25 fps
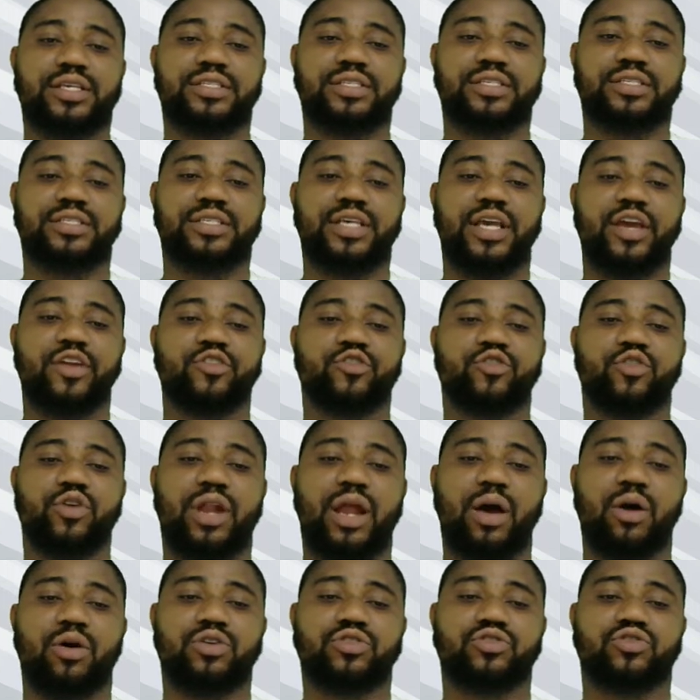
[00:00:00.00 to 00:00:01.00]
is the
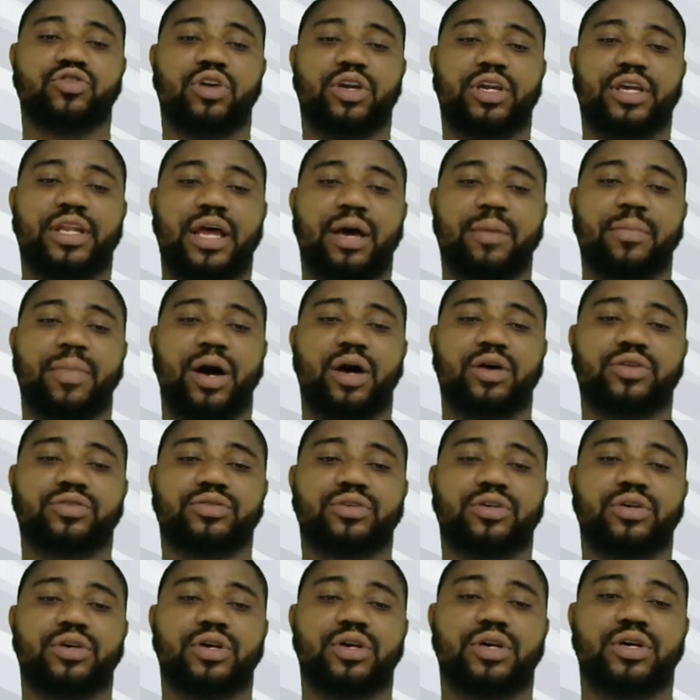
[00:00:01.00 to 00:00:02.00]
central I was talking
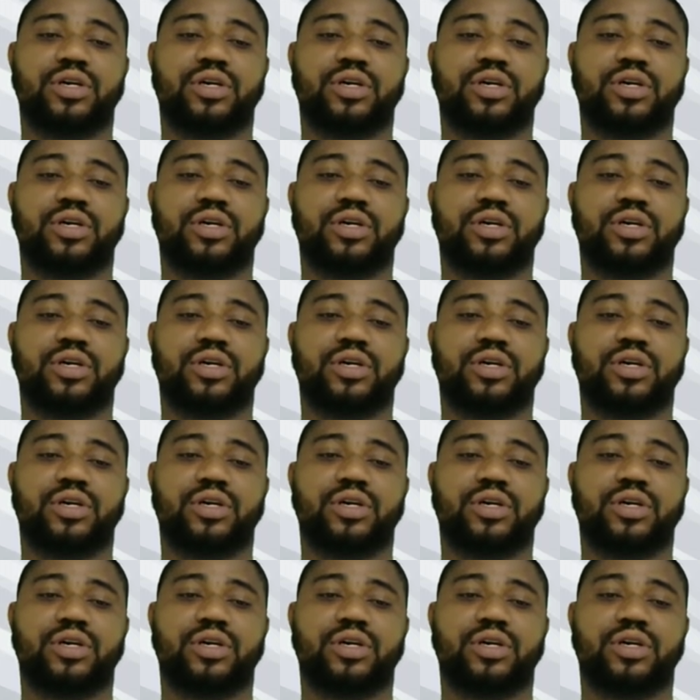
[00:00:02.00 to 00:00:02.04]
about.